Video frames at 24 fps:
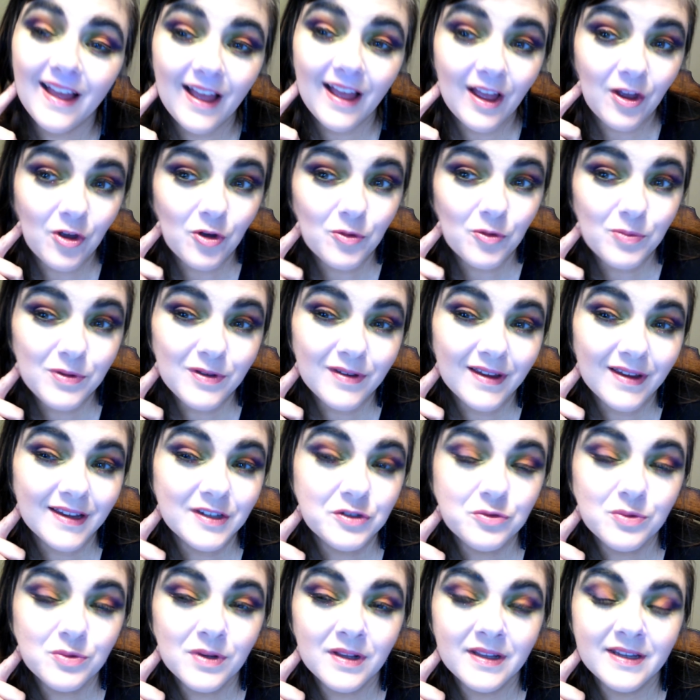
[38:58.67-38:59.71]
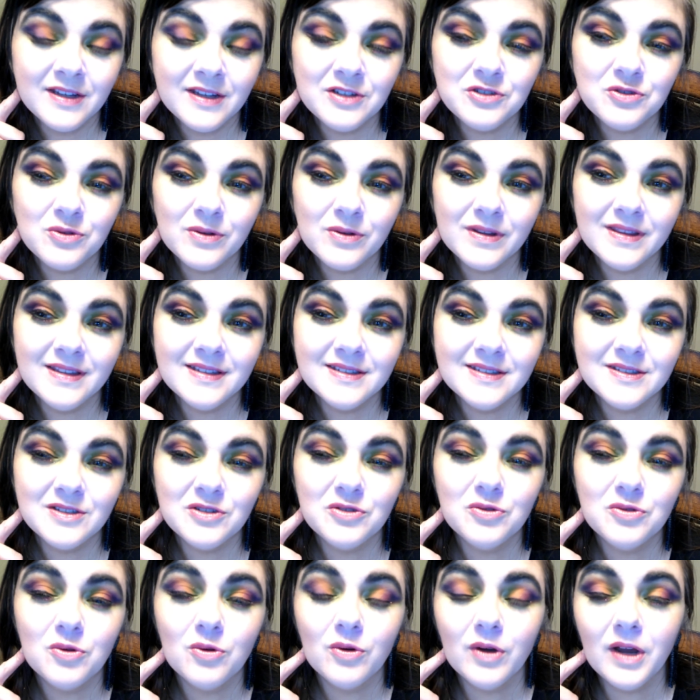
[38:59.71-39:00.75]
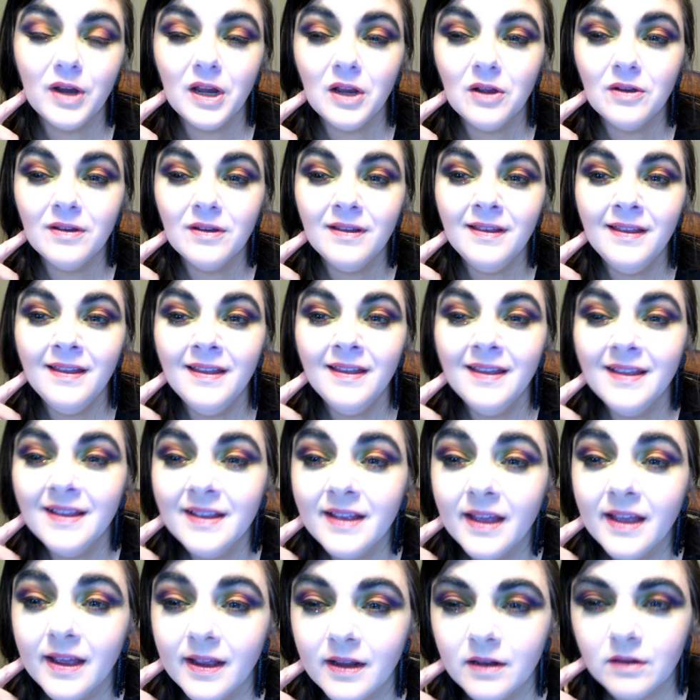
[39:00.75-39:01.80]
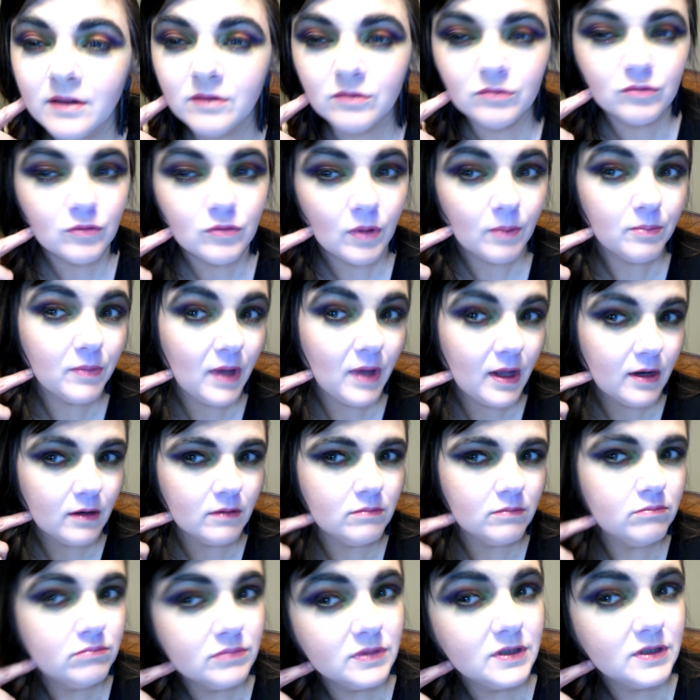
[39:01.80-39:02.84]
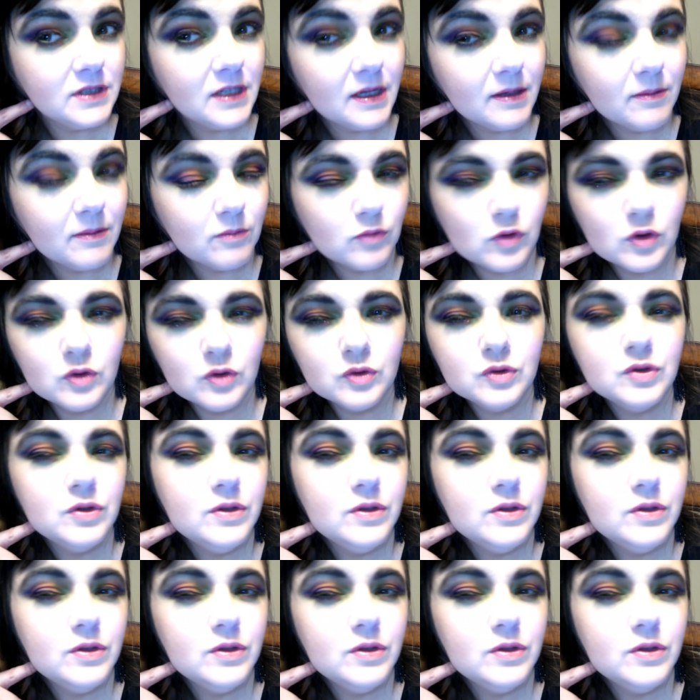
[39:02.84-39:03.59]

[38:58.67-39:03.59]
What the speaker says: Hope you guys really enjoyed this tutorial, and I'm kind of sitting close so